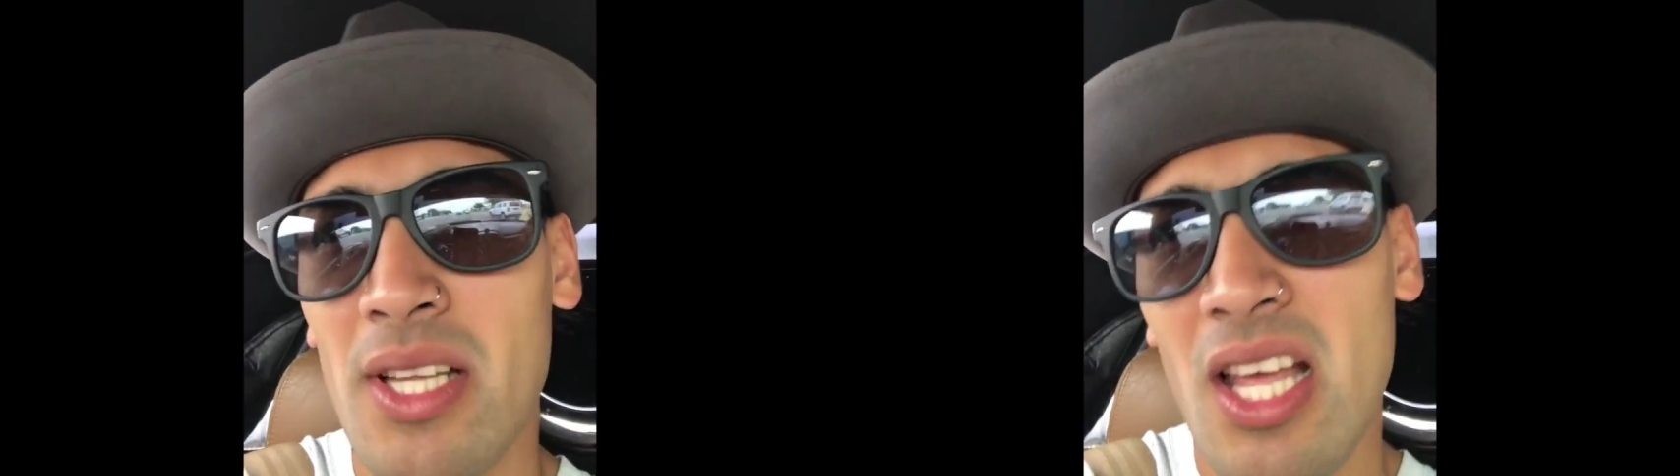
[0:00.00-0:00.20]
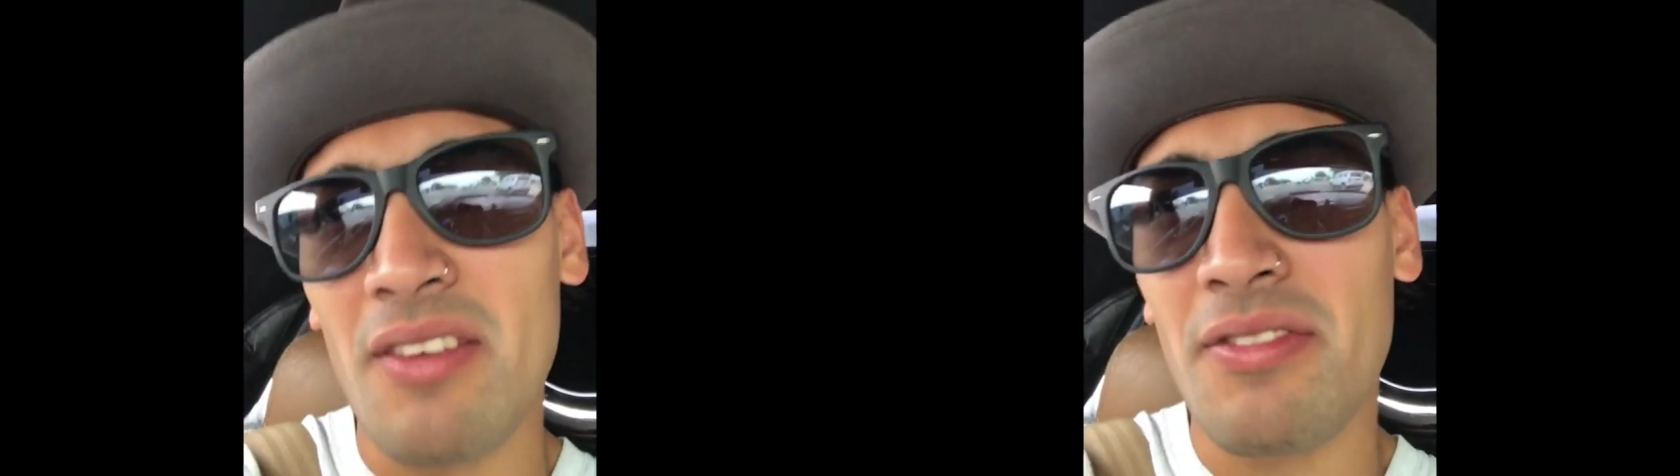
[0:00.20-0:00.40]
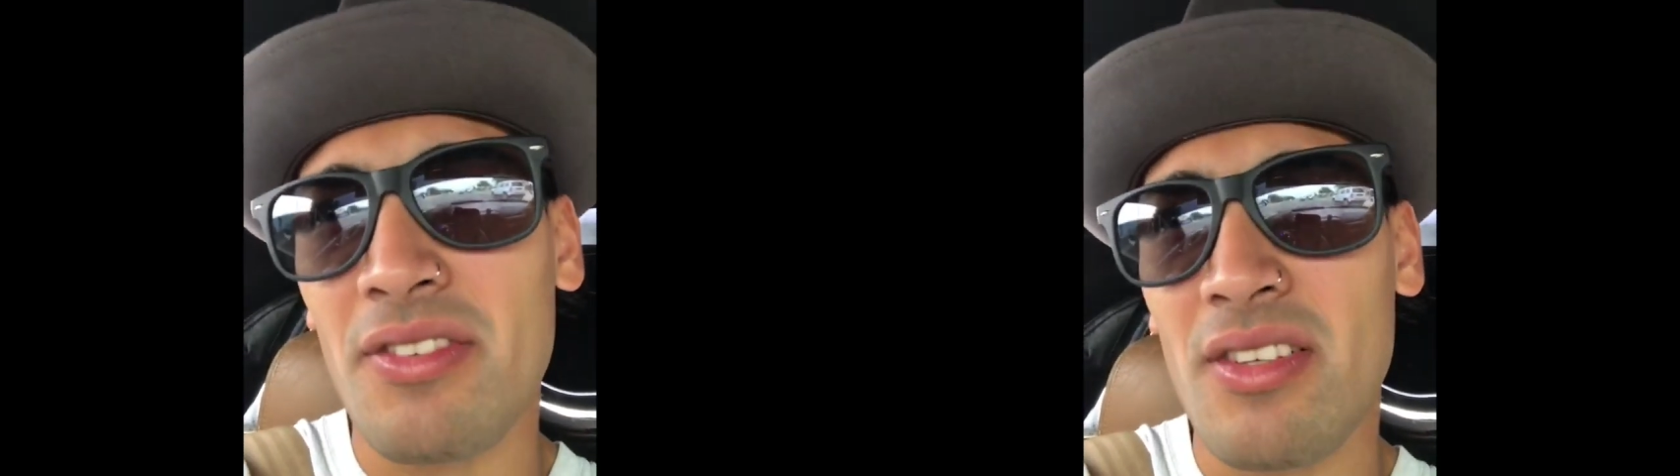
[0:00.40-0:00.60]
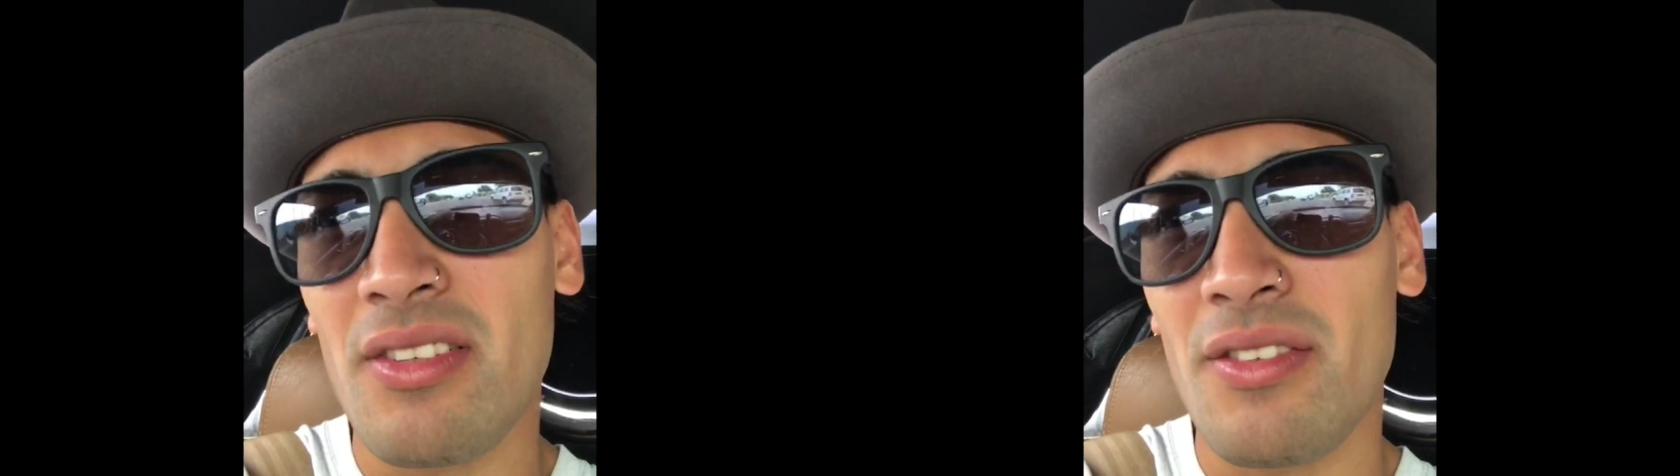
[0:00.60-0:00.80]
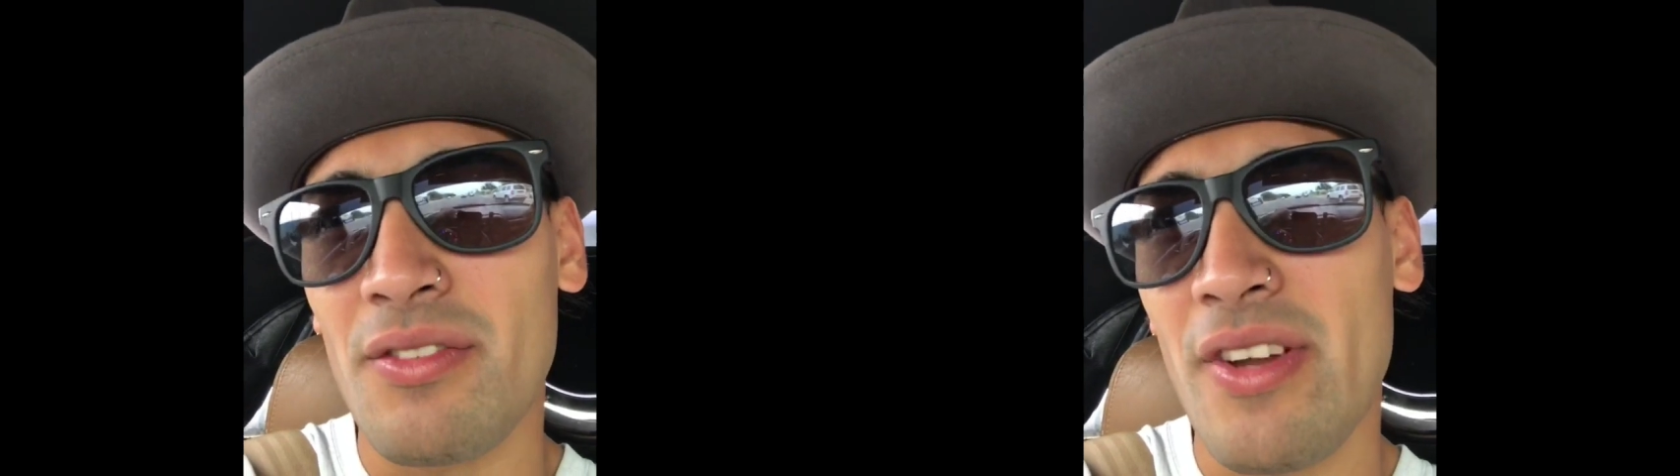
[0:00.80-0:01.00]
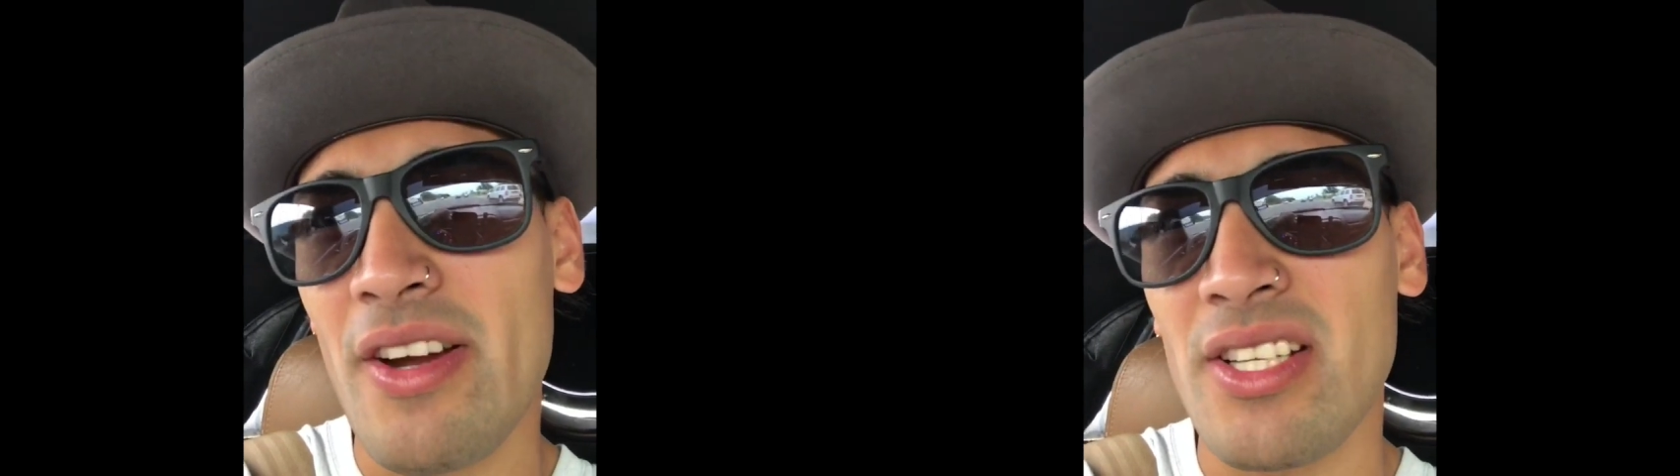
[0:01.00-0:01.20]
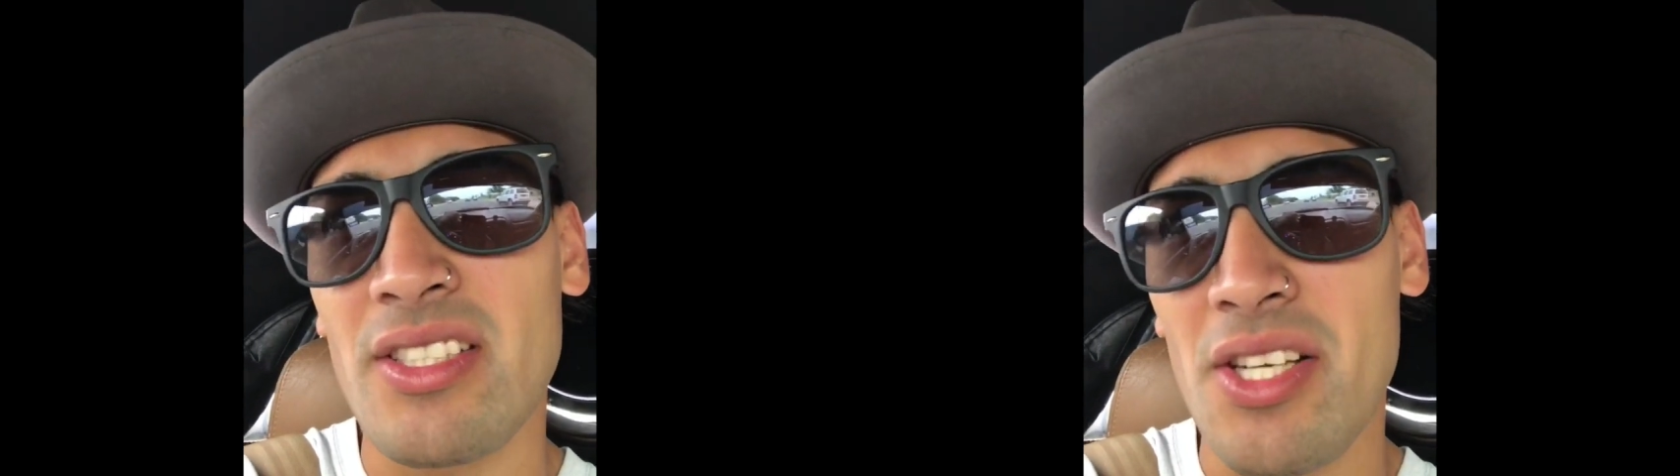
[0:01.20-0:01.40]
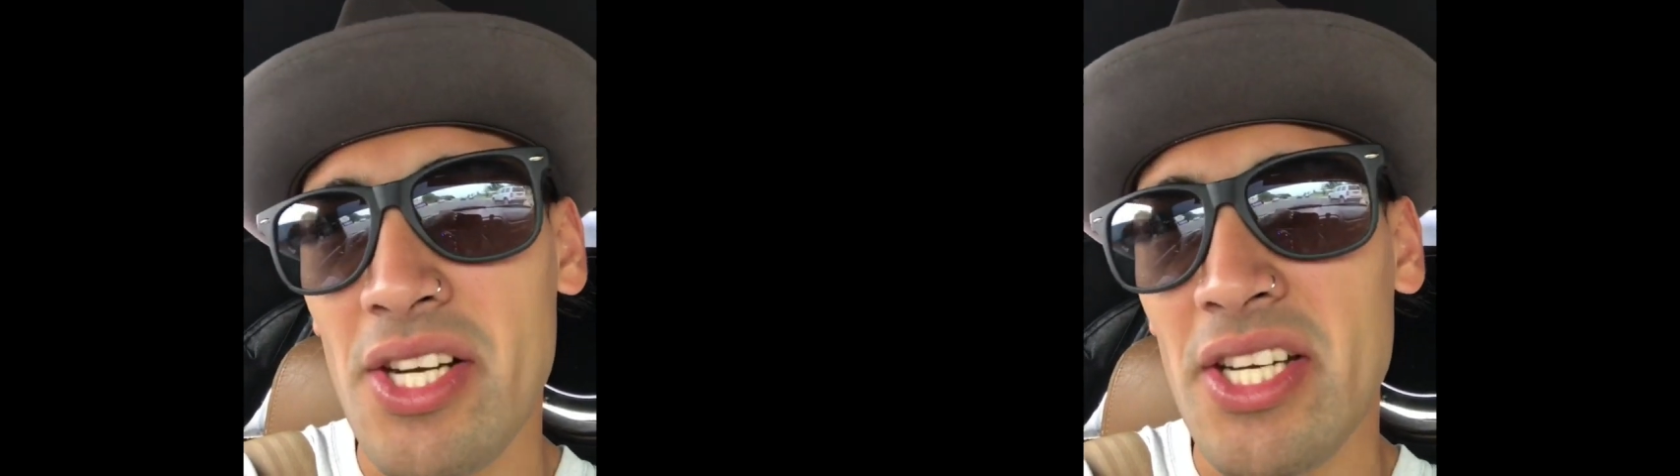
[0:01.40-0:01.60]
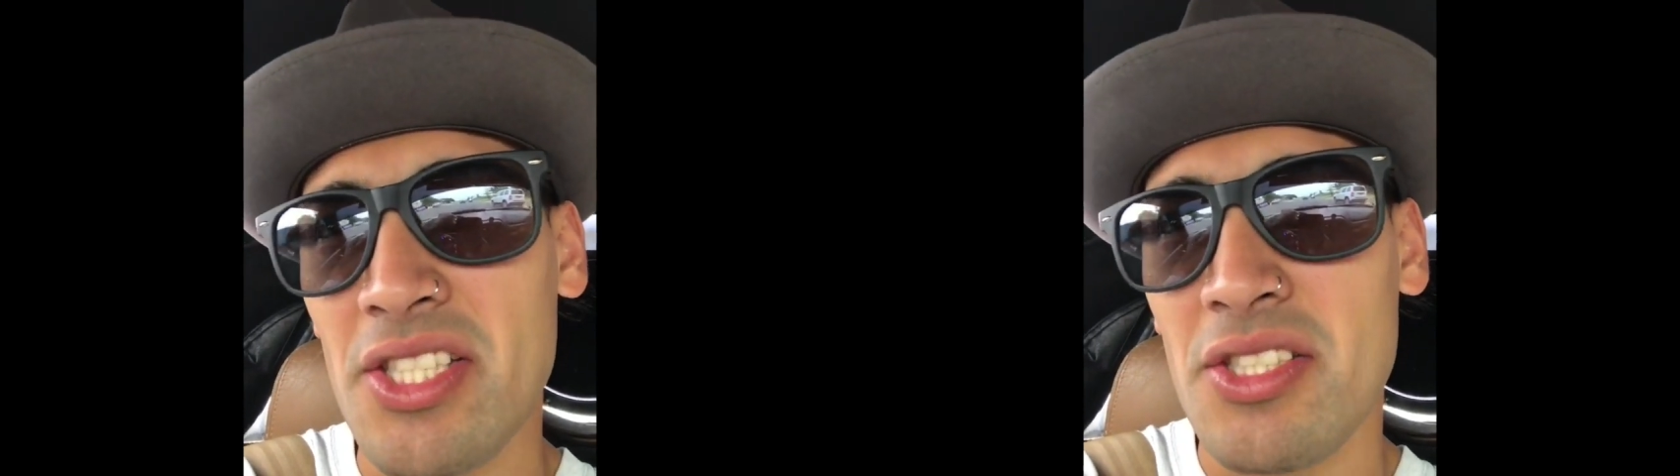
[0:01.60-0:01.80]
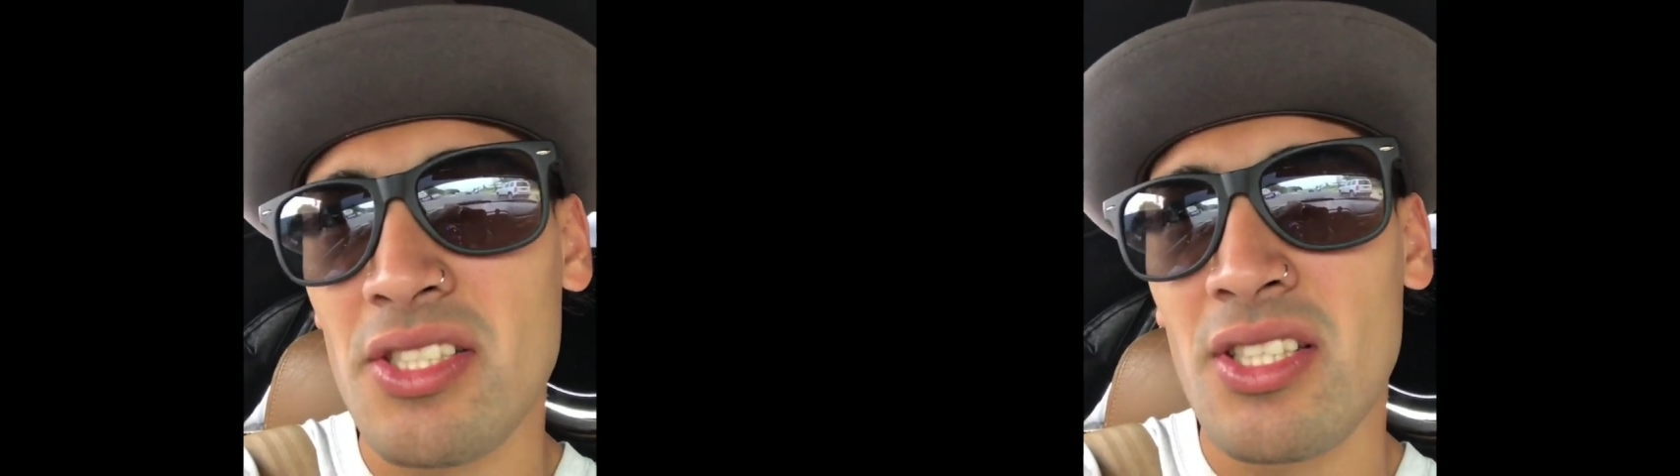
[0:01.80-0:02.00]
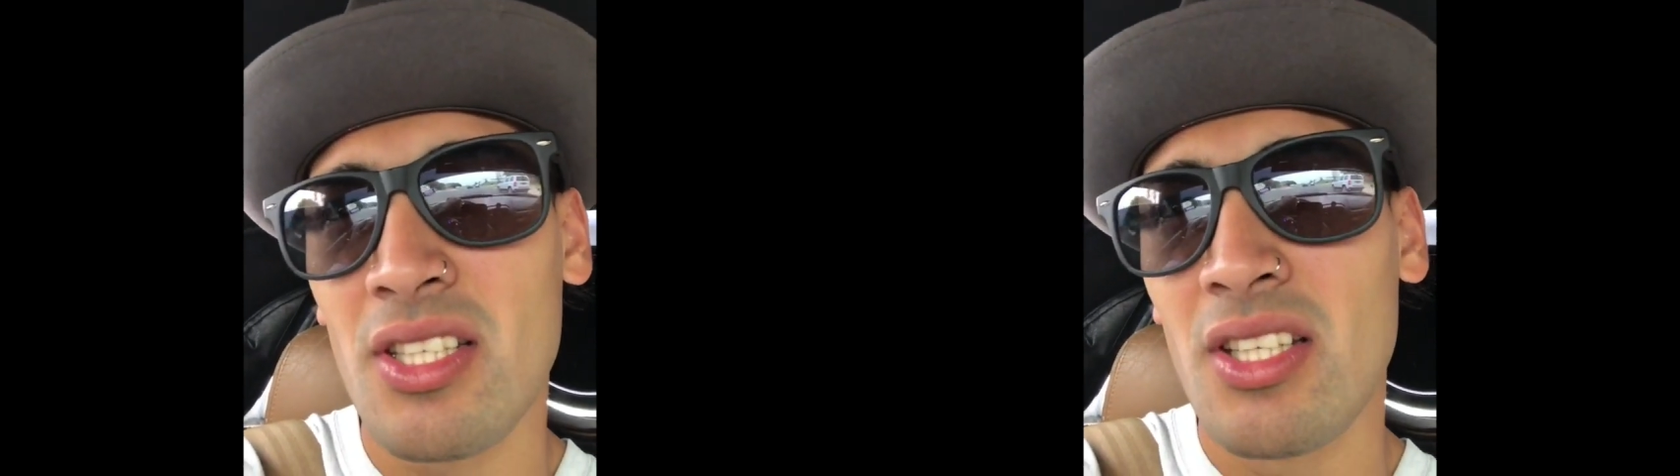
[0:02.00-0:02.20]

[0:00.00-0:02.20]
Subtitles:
life very serious.